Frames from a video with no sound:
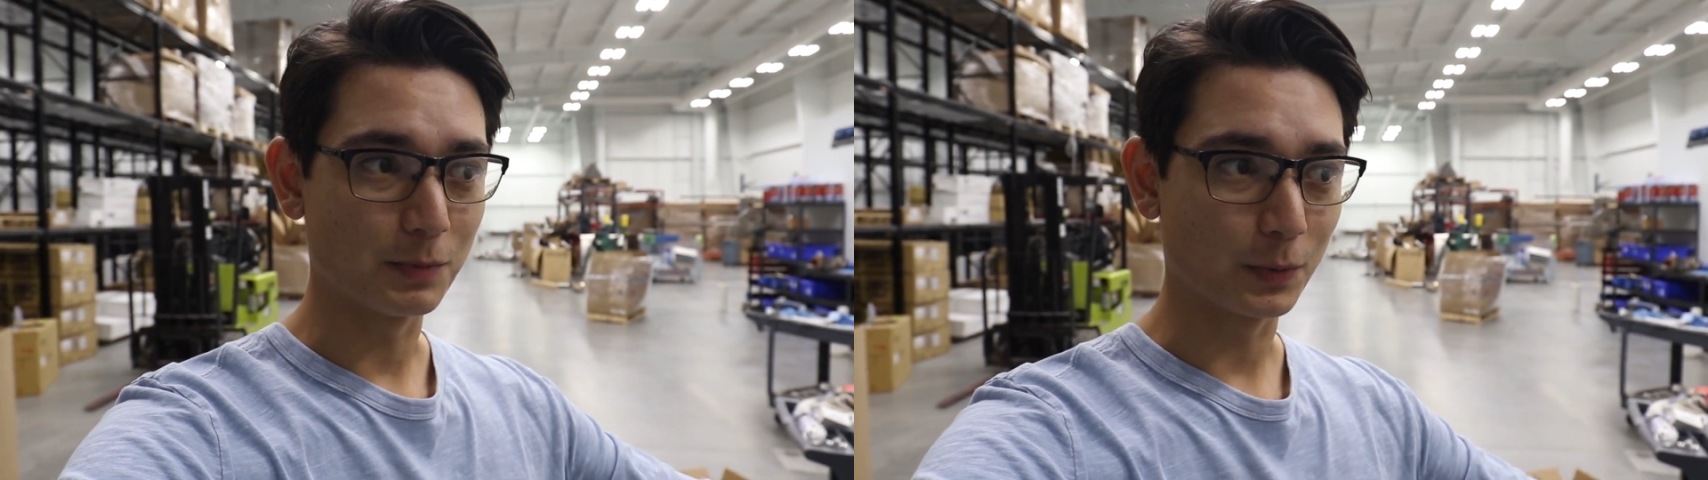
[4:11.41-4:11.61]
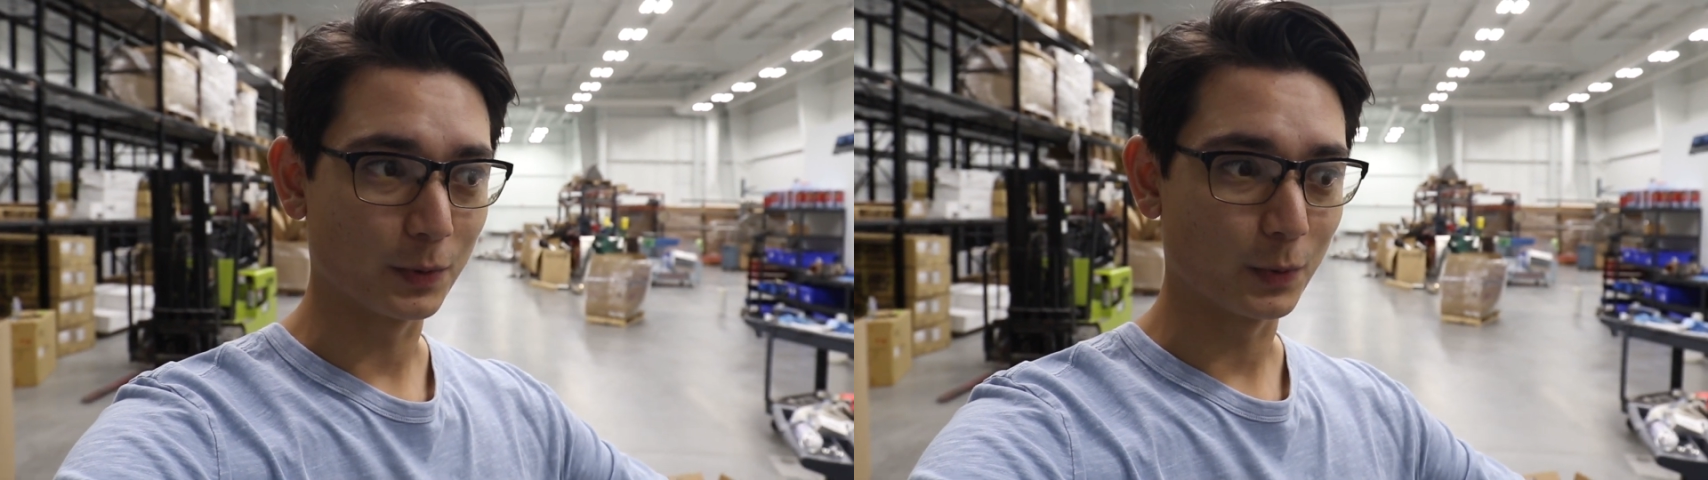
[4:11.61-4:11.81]

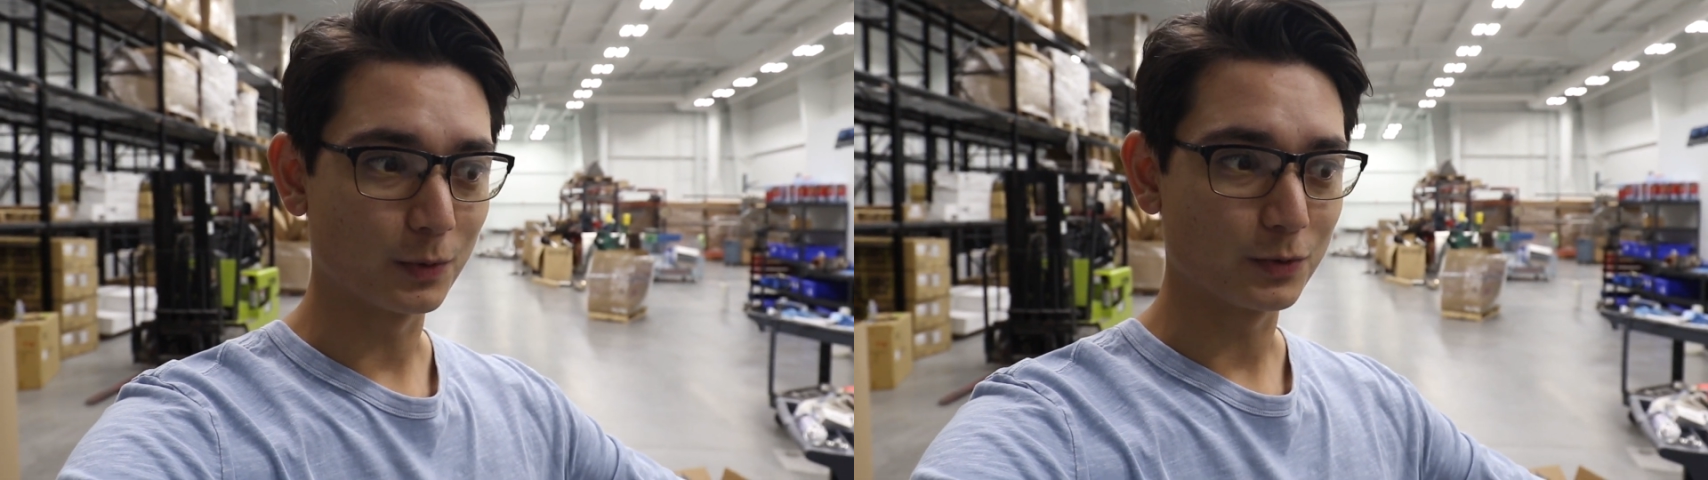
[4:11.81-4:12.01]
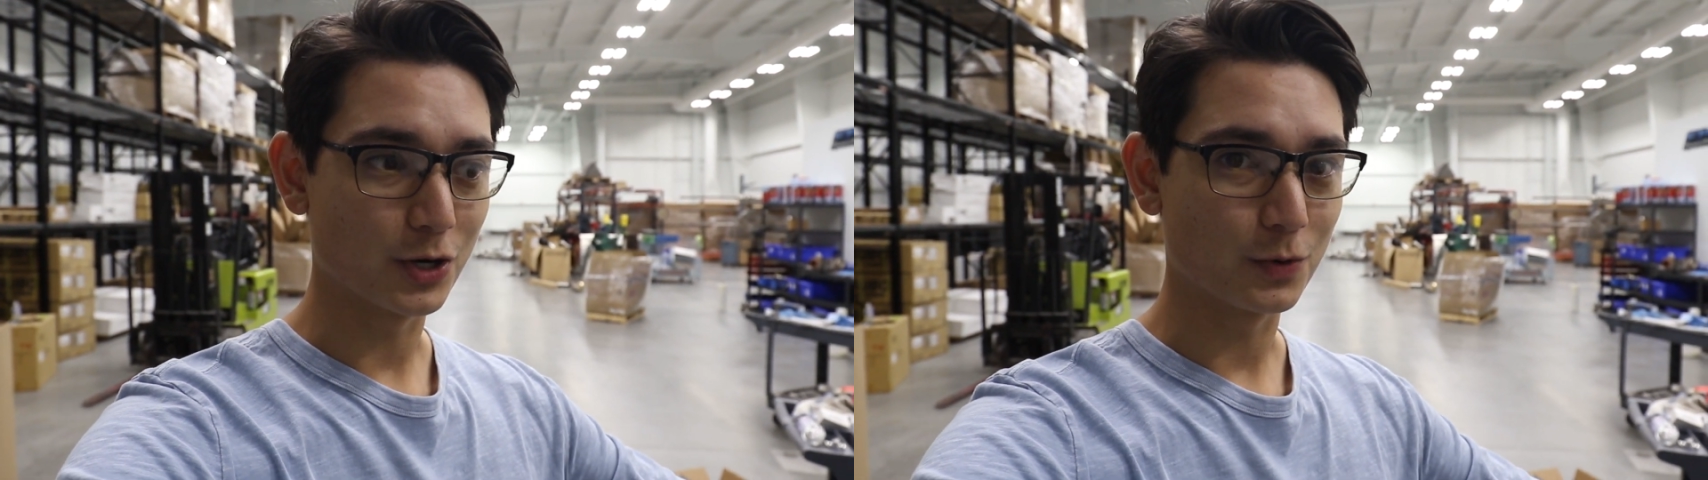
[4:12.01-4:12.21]
but we
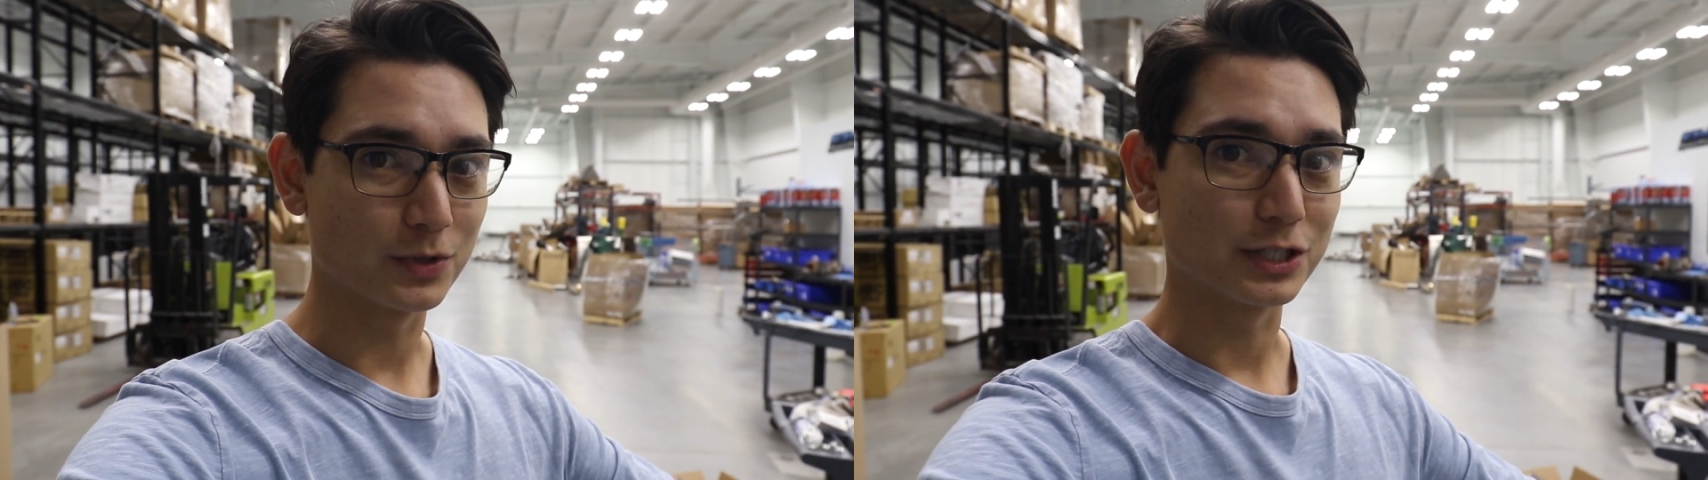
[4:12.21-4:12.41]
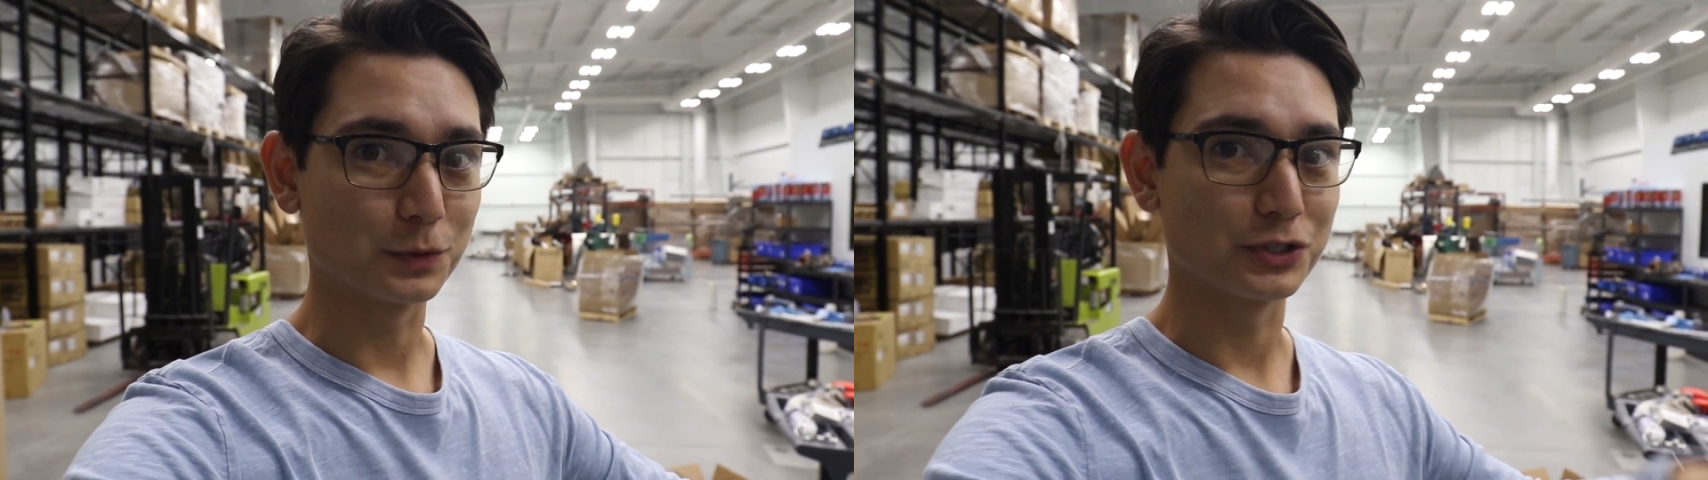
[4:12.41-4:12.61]
won't know
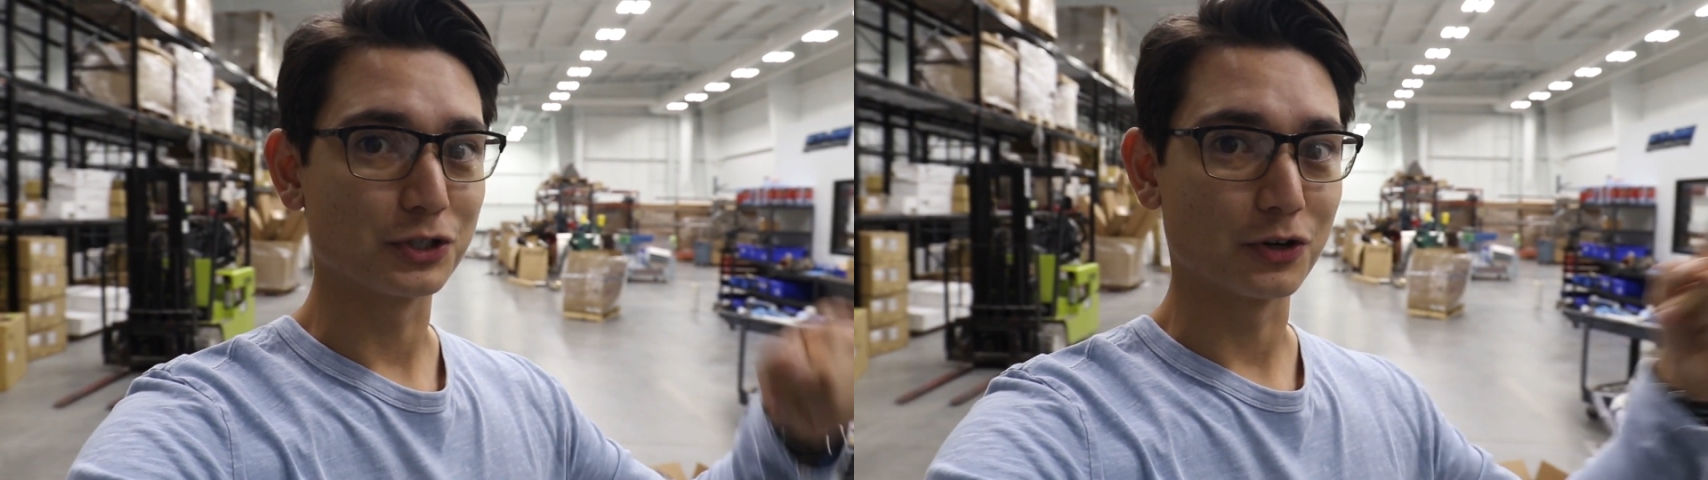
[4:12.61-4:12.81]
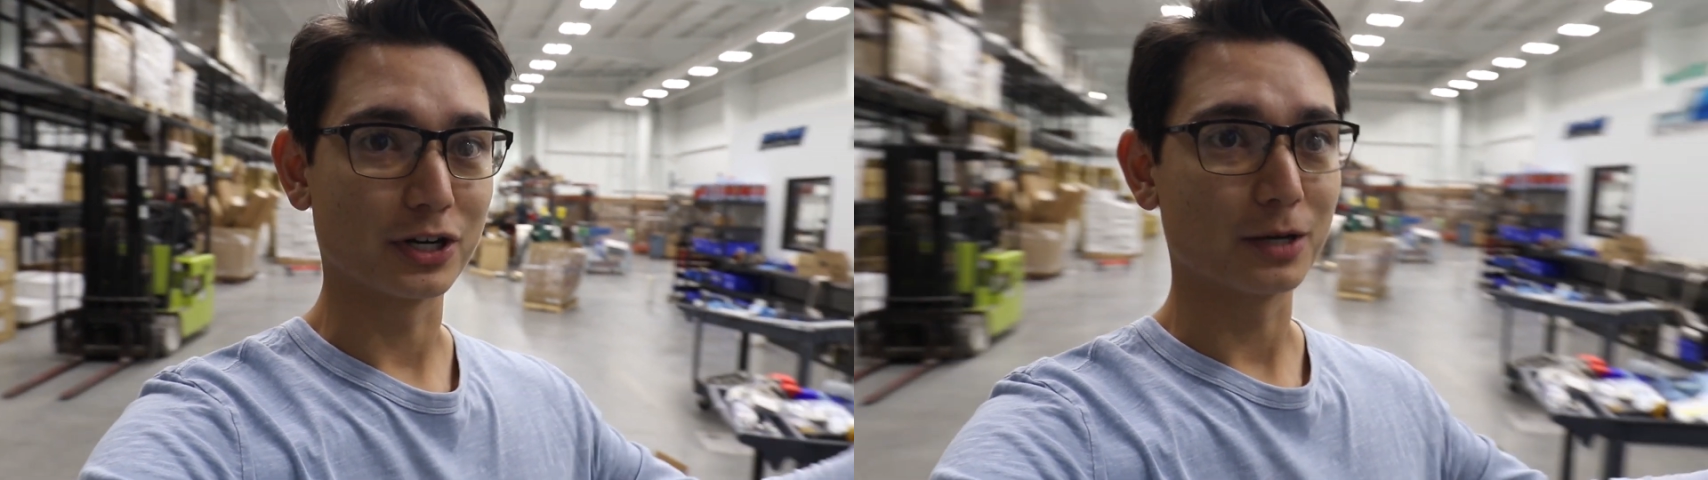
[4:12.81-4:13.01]
until we
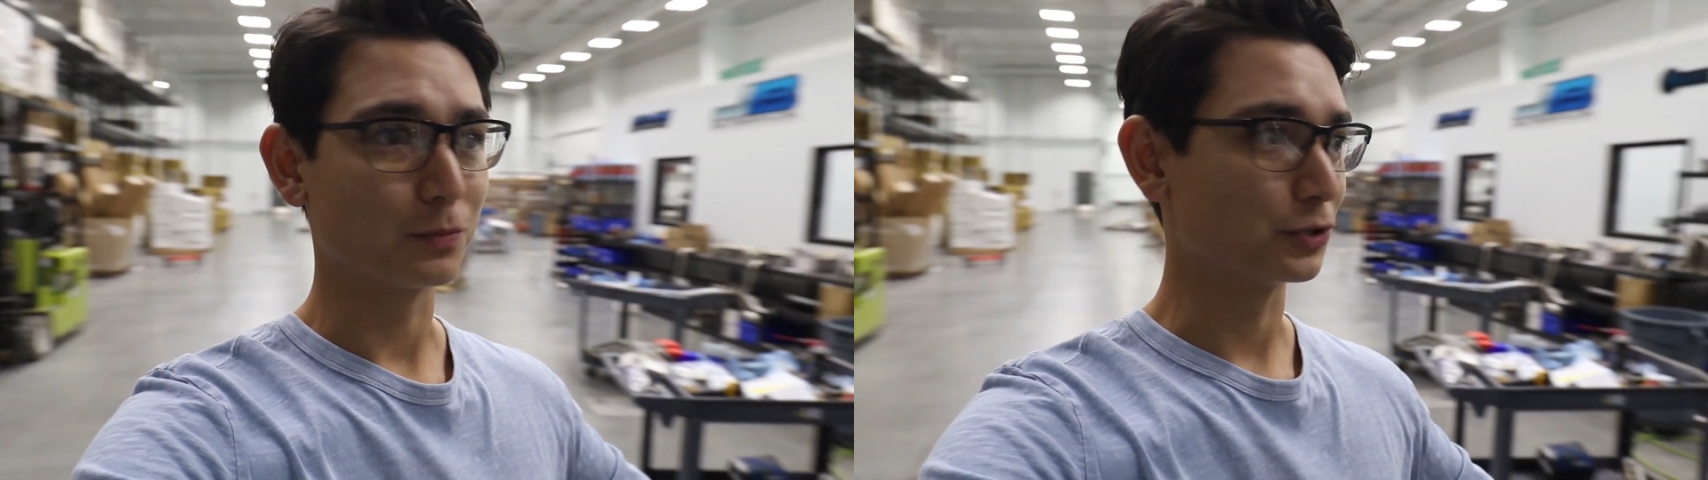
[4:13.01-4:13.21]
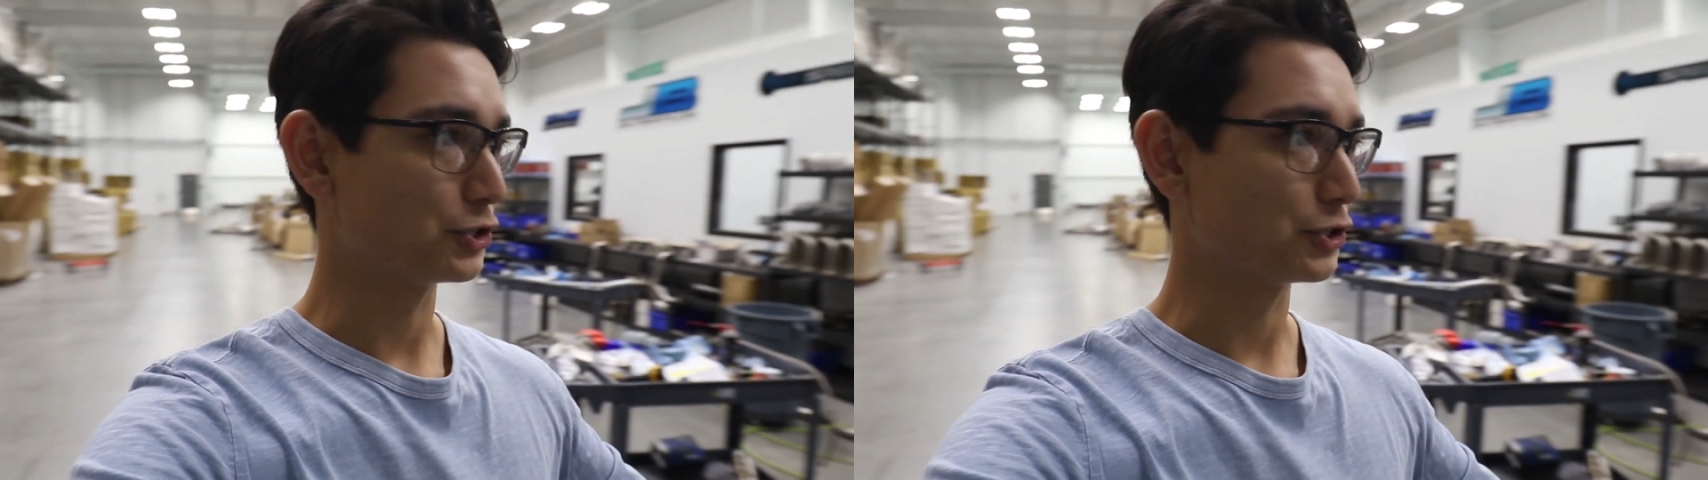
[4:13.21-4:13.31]
start it up,